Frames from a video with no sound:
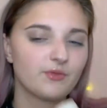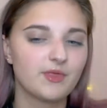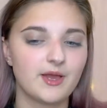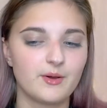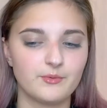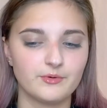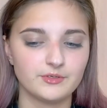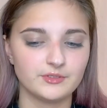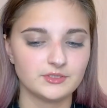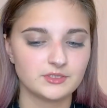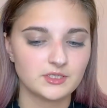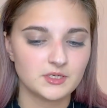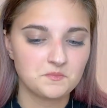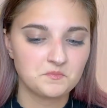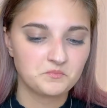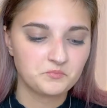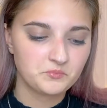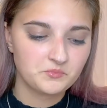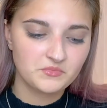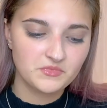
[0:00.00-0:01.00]
that was
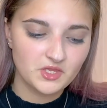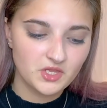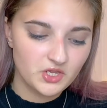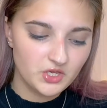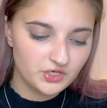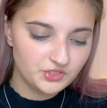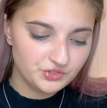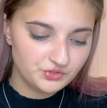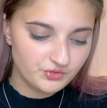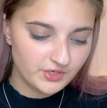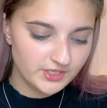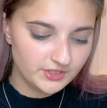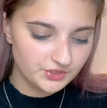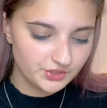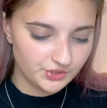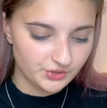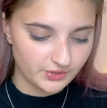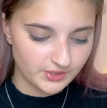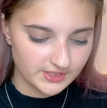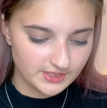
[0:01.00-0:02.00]
a
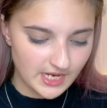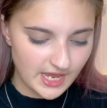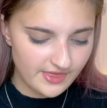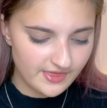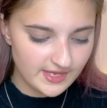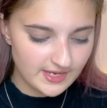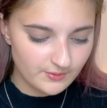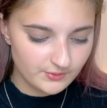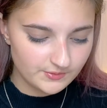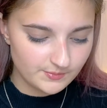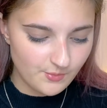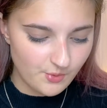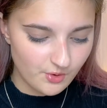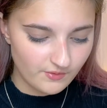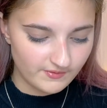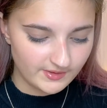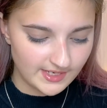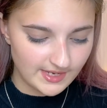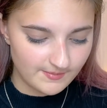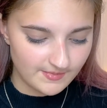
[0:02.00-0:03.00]
strange choice. I think it was more
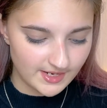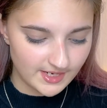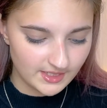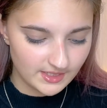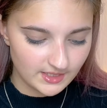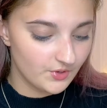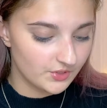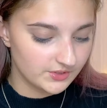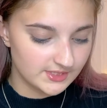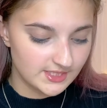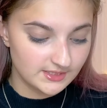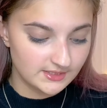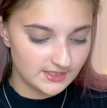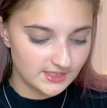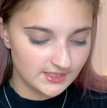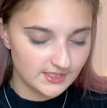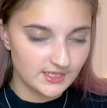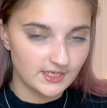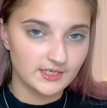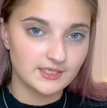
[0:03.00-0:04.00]
of a gimmick because they
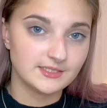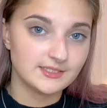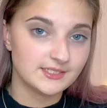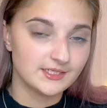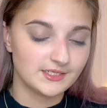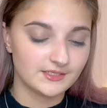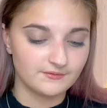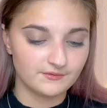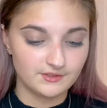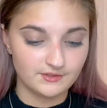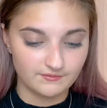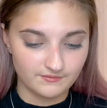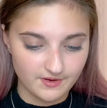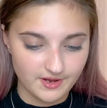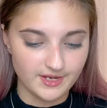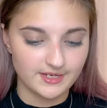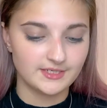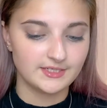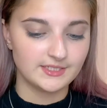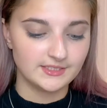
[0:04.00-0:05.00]
did a Conceal and
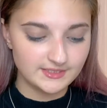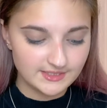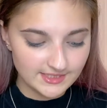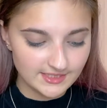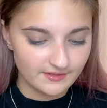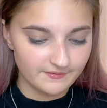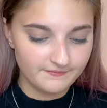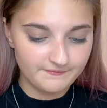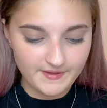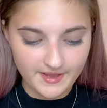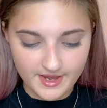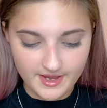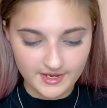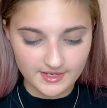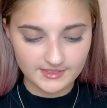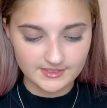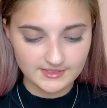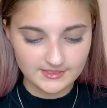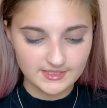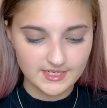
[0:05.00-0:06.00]
Define concealer
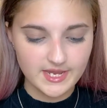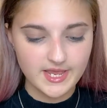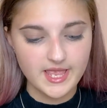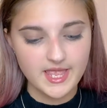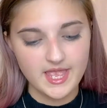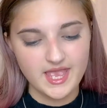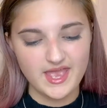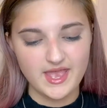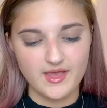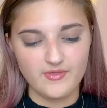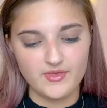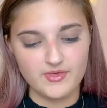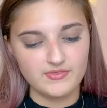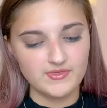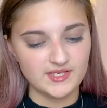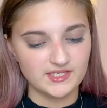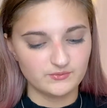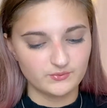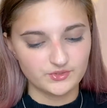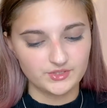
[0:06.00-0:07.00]
first, and then
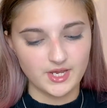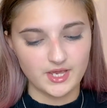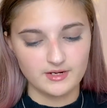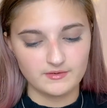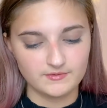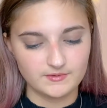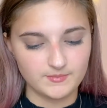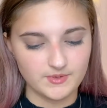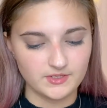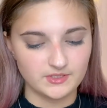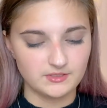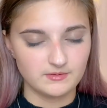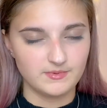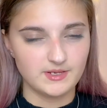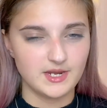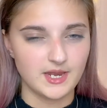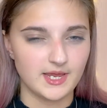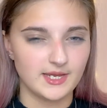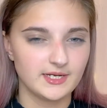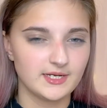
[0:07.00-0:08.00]
this was kind of supposed to
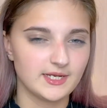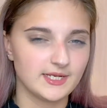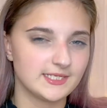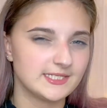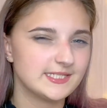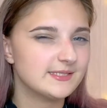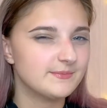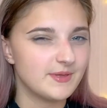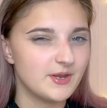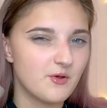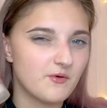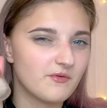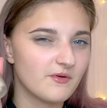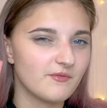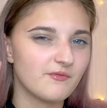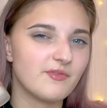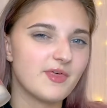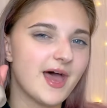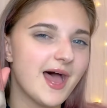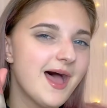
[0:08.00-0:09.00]
be like a spin-off
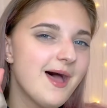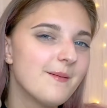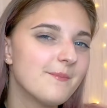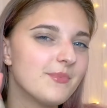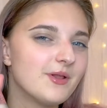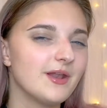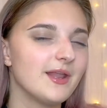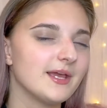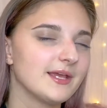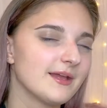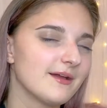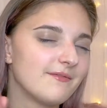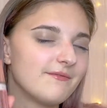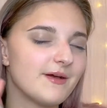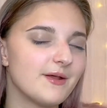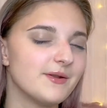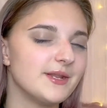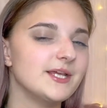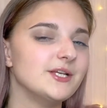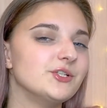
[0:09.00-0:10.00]
of that, but like a
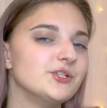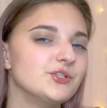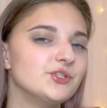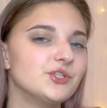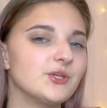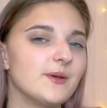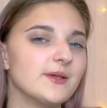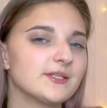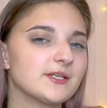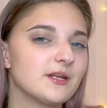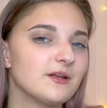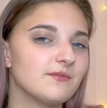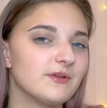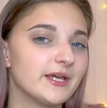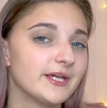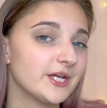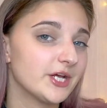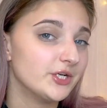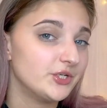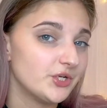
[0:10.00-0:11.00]
foundation, so it's kind of
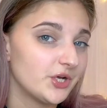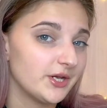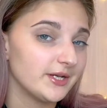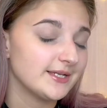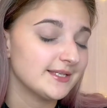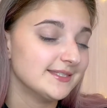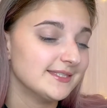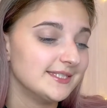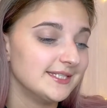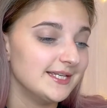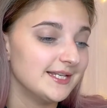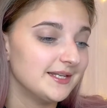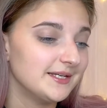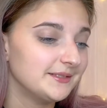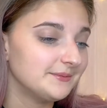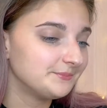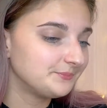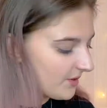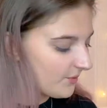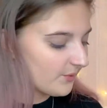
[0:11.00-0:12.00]
like a giant
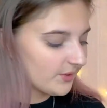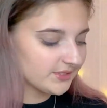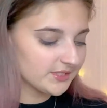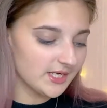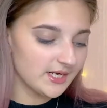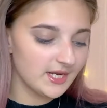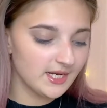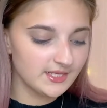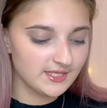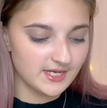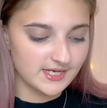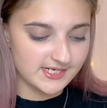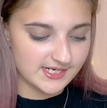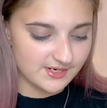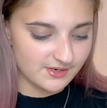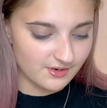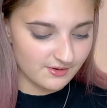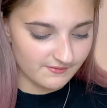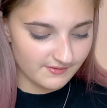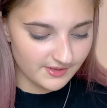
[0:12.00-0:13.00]
concealer, which I like the
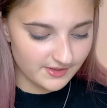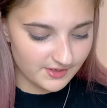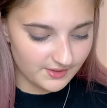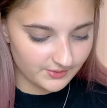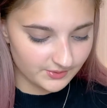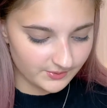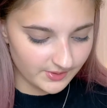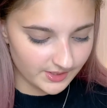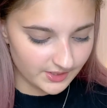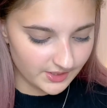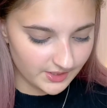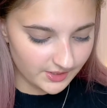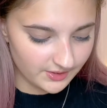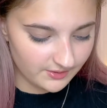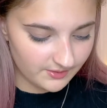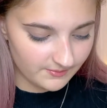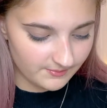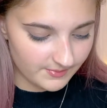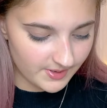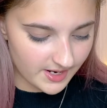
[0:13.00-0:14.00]
idea of. I thought it was quite
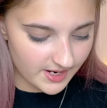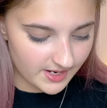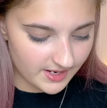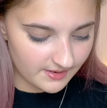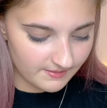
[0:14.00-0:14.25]
cute, but